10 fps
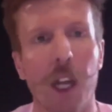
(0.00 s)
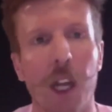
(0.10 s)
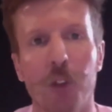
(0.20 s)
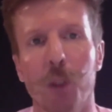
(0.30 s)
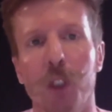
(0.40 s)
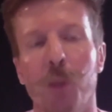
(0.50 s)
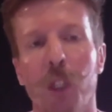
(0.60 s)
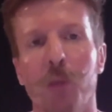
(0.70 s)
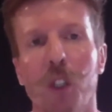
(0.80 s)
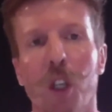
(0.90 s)
Everybody's
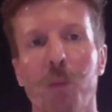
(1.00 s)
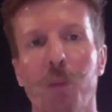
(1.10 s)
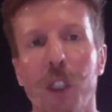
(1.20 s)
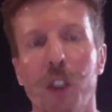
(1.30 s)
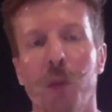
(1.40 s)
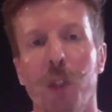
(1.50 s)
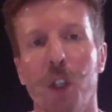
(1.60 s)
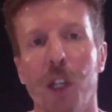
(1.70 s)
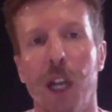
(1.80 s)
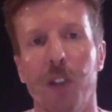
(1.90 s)
welcome to come. Please come
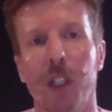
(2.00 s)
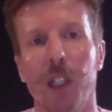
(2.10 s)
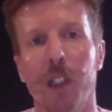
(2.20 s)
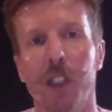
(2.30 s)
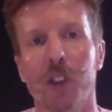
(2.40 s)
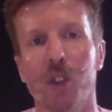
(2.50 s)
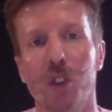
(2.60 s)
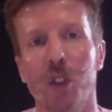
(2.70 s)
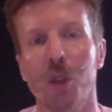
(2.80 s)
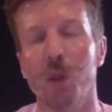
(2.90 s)
along and have a little listen
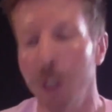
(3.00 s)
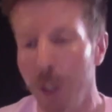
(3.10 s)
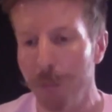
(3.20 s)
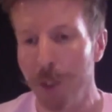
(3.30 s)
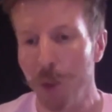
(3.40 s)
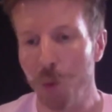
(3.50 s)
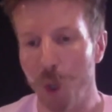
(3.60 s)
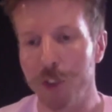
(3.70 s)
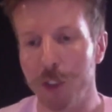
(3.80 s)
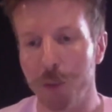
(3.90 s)
to
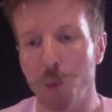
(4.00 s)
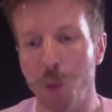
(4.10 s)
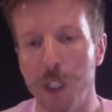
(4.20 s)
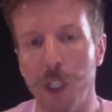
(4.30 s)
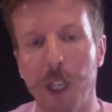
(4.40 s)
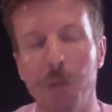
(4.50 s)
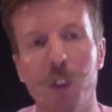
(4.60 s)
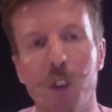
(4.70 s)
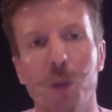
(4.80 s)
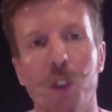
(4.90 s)
what we aim
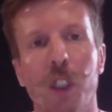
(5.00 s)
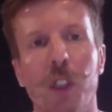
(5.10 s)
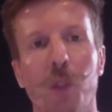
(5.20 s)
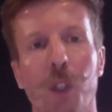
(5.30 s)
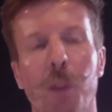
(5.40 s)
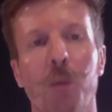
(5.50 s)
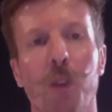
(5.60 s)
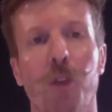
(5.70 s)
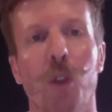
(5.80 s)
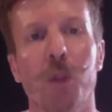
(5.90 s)
to achieve with peak
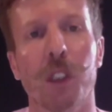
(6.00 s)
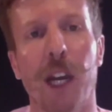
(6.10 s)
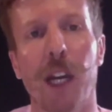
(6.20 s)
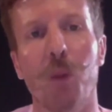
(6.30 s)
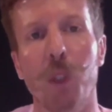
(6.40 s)
performance and how